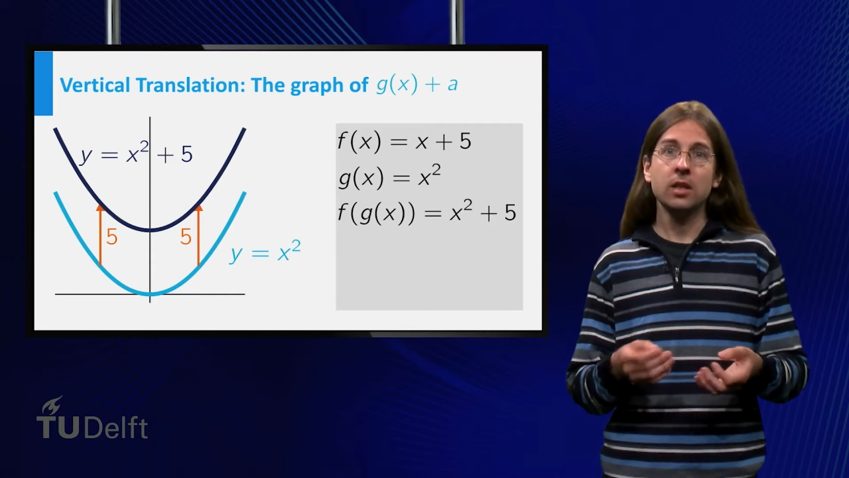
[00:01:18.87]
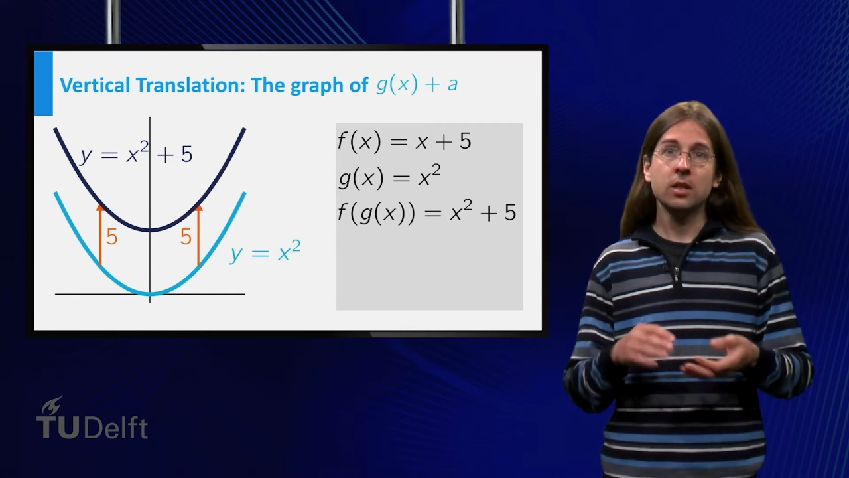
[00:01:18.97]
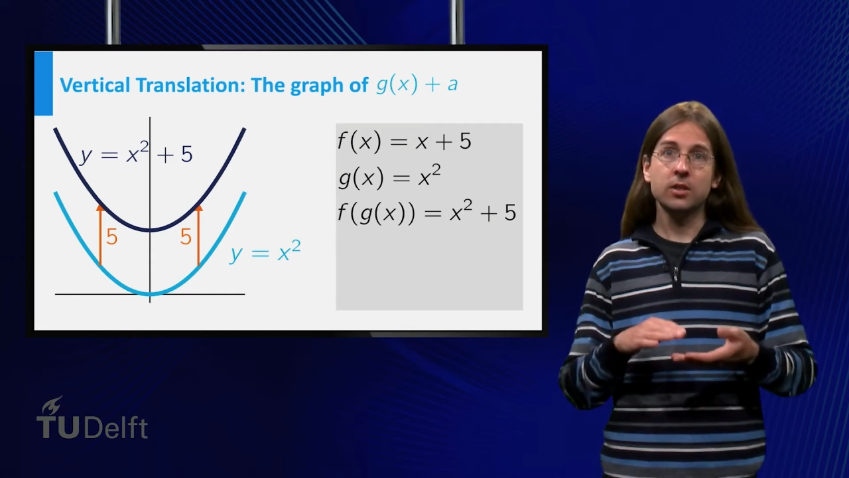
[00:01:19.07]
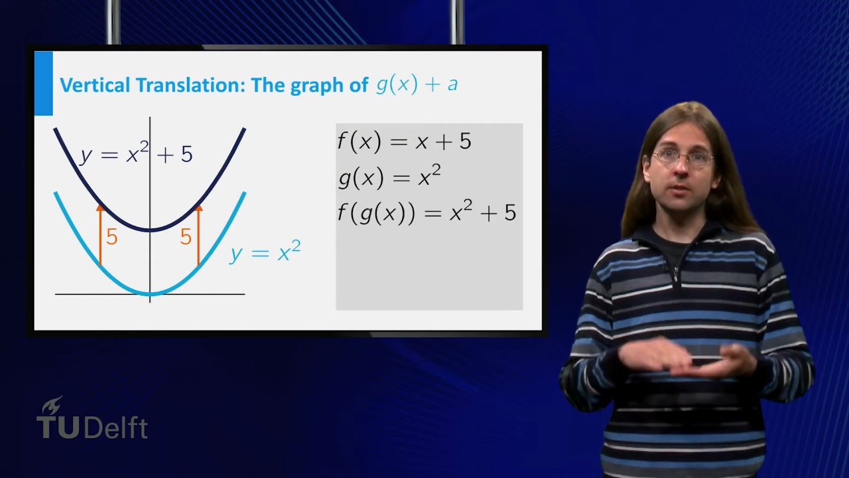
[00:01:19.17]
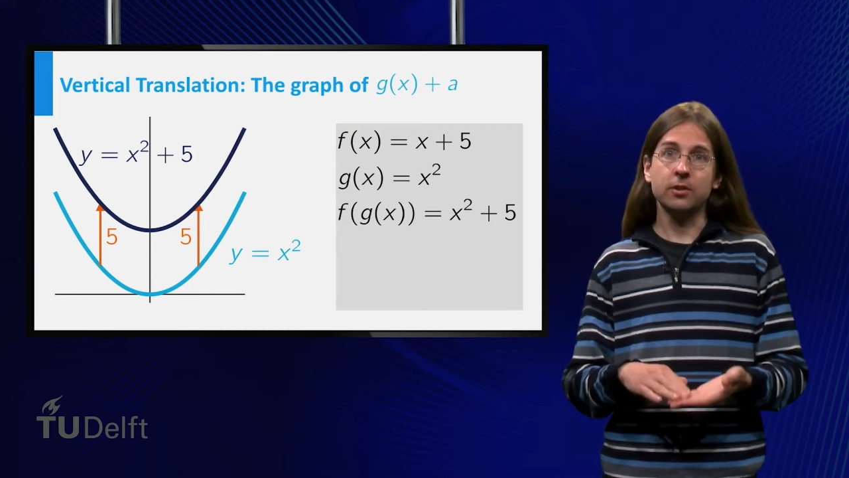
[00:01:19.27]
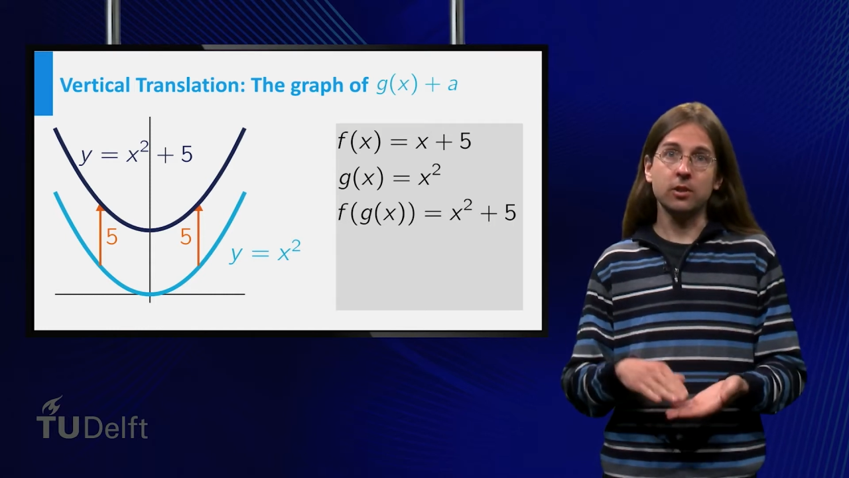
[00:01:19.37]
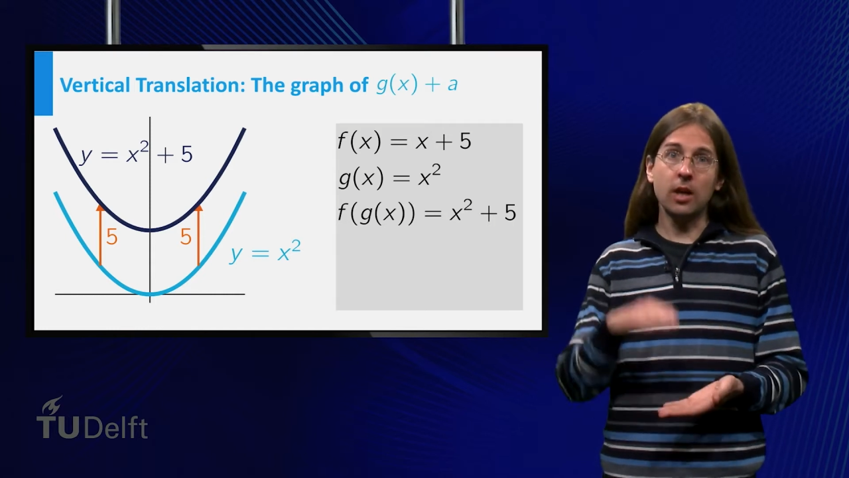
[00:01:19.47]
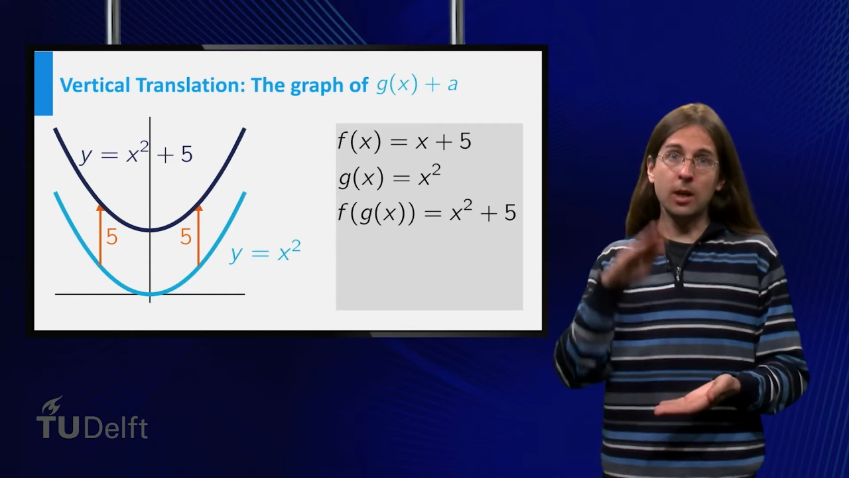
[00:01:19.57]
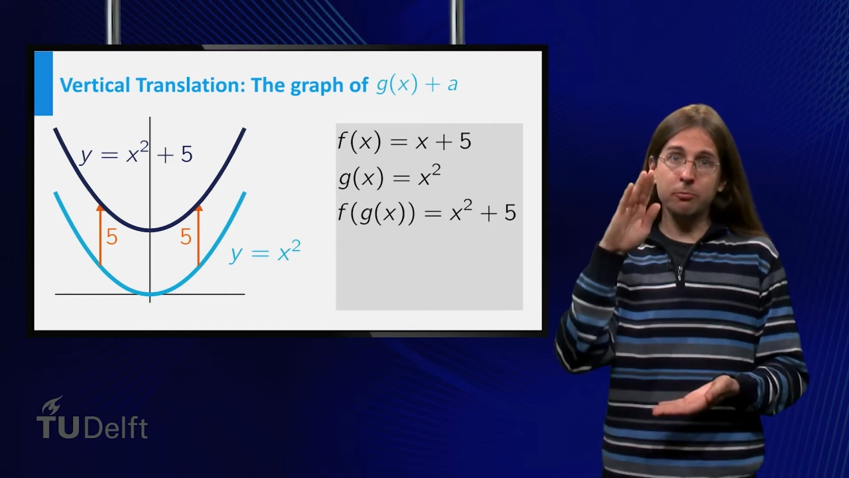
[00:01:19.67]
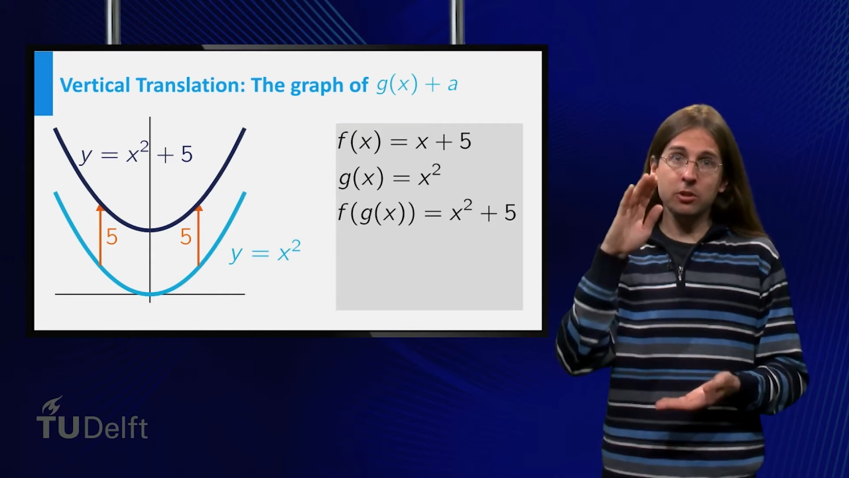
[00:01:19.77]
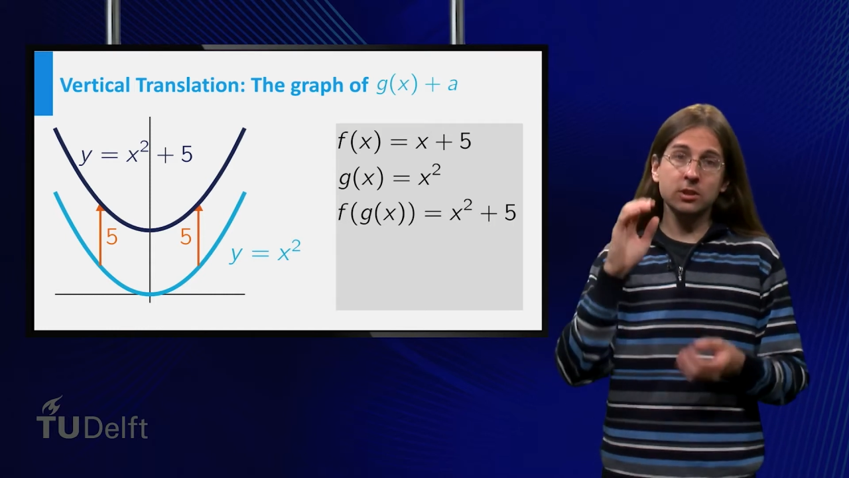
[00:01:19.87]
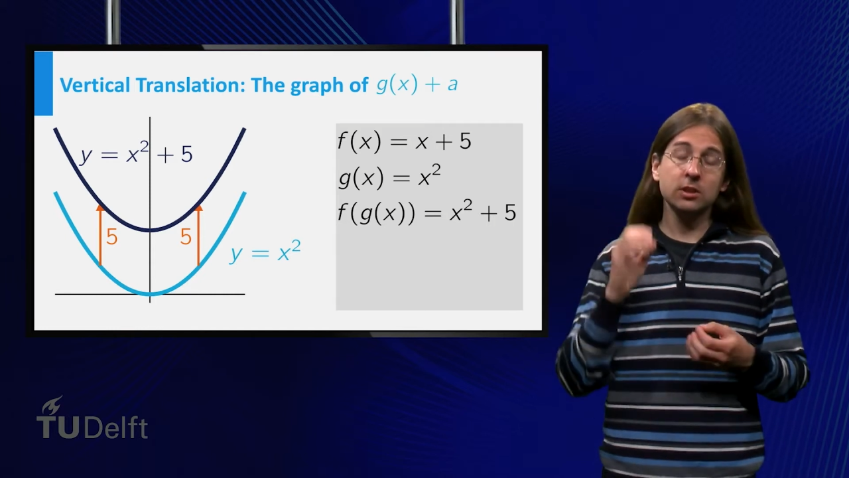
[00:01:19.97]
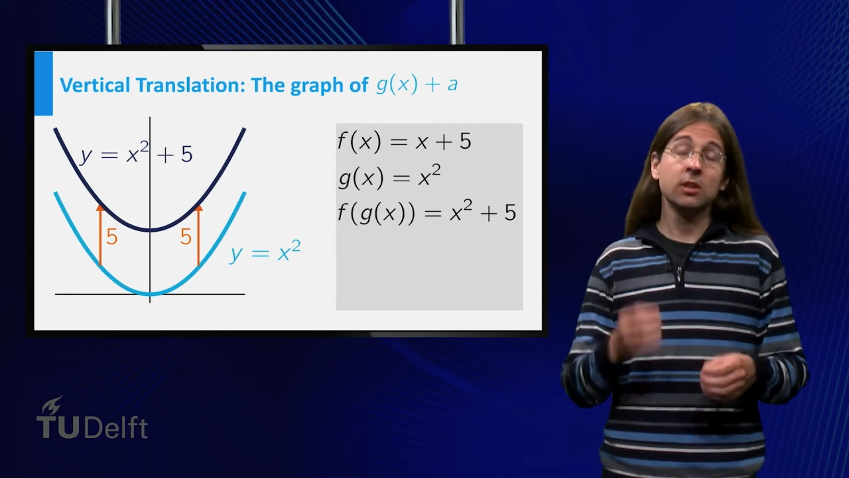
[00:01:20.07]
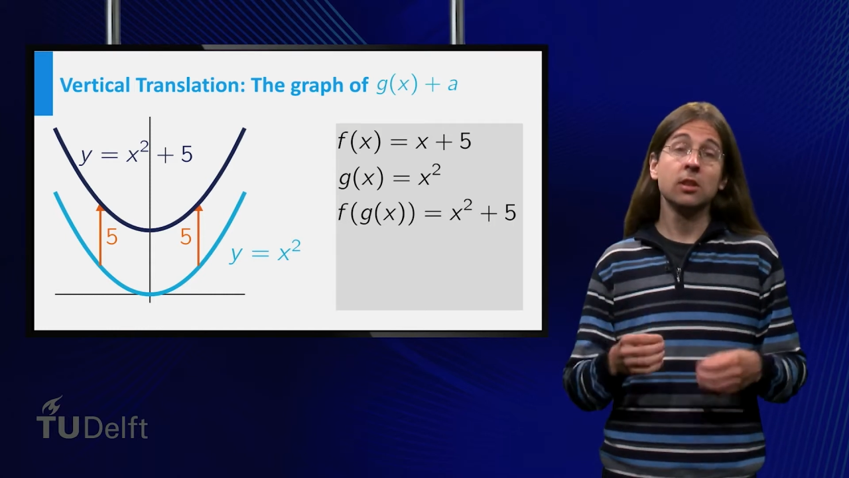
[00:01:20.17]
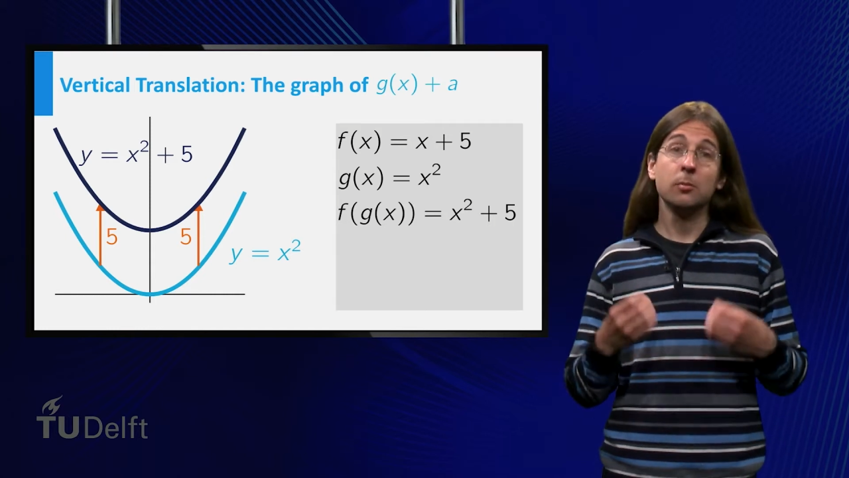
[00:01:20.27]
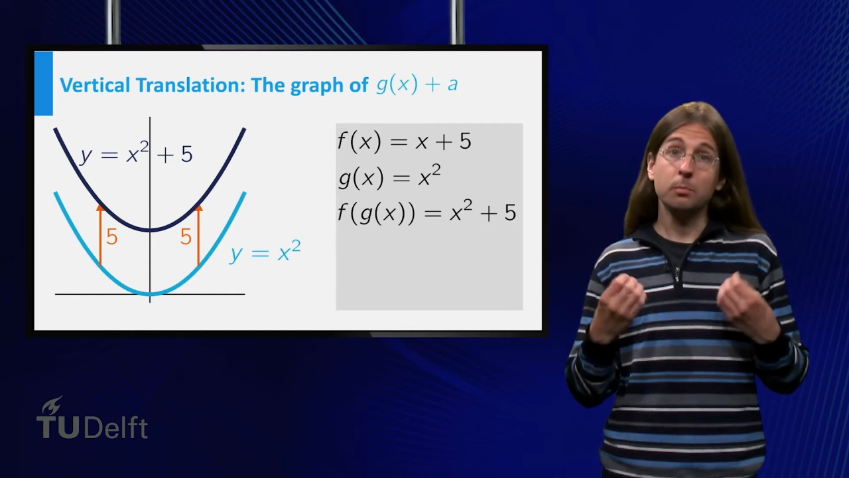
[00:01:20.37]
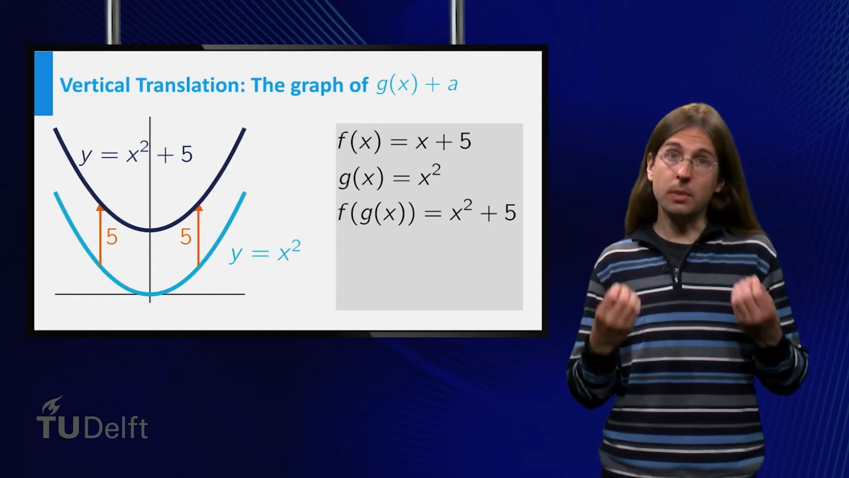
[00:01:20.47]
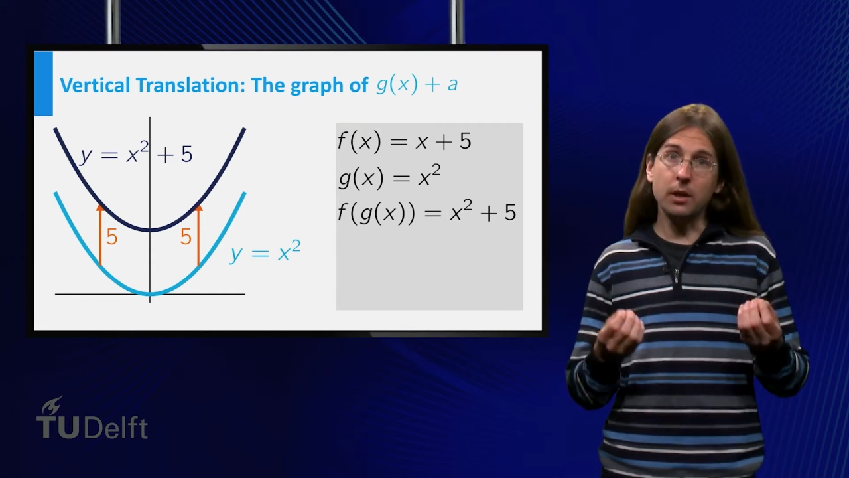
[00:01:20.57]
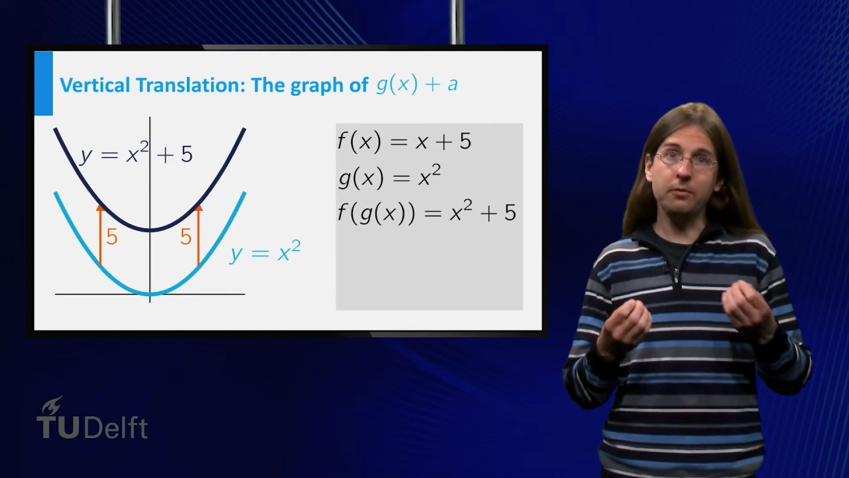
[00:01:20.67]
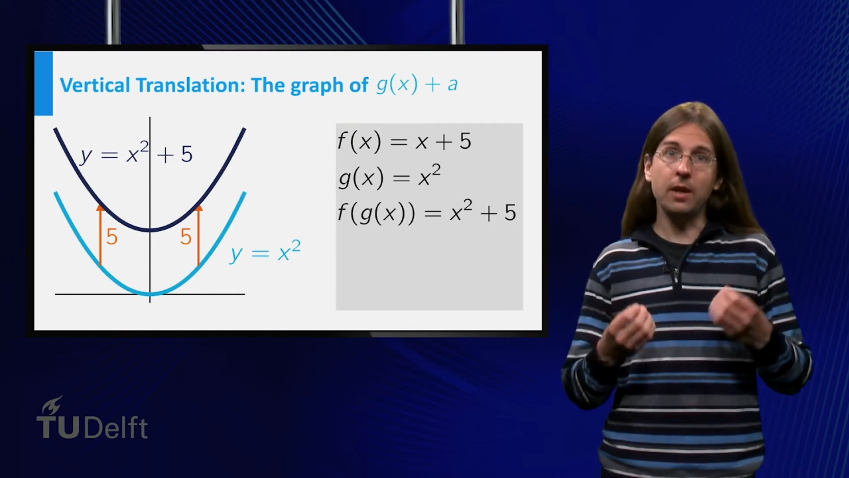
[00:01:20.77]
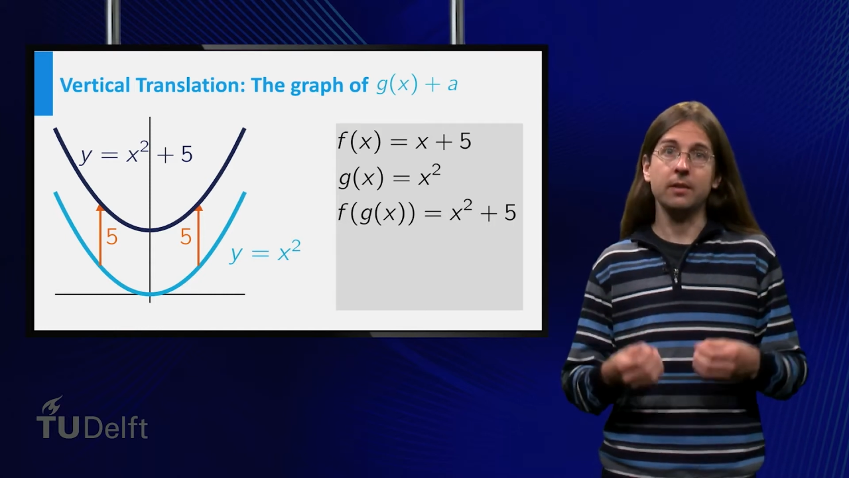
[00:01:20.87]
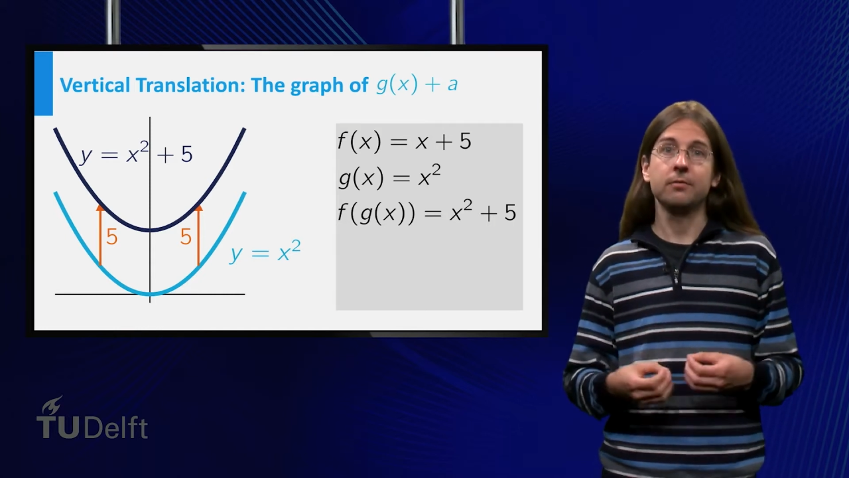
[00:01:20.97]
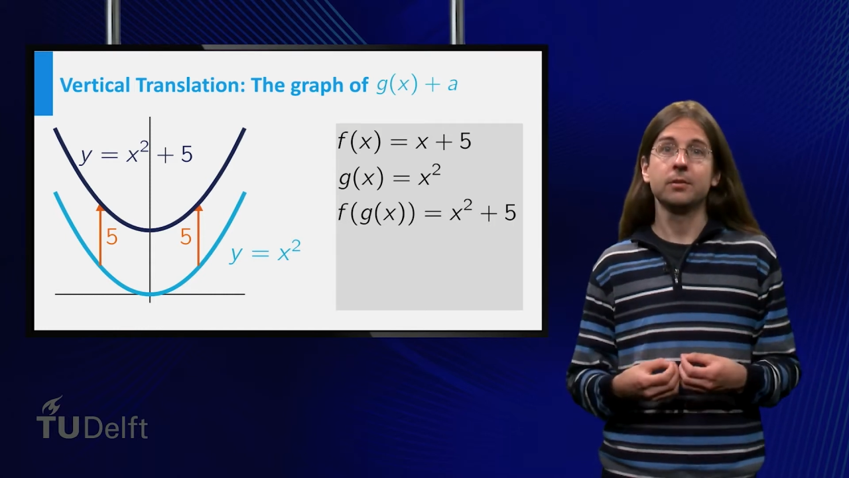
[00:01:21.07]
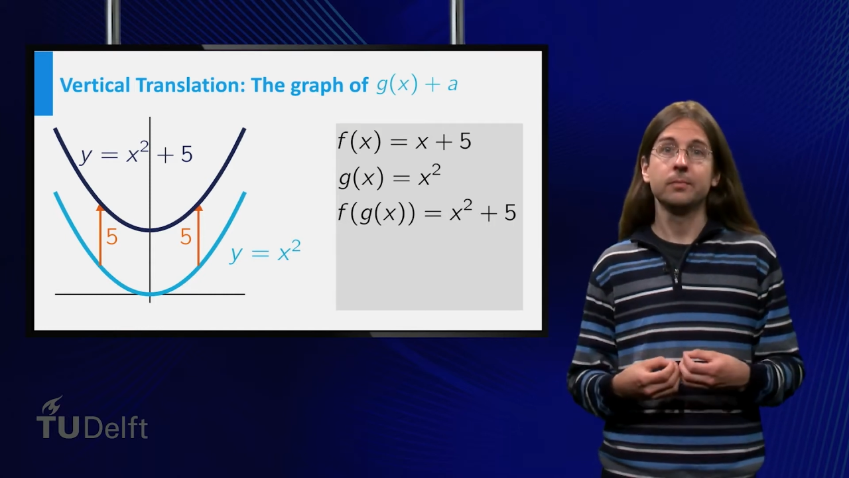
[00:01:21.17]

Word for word: shifted upwards by five.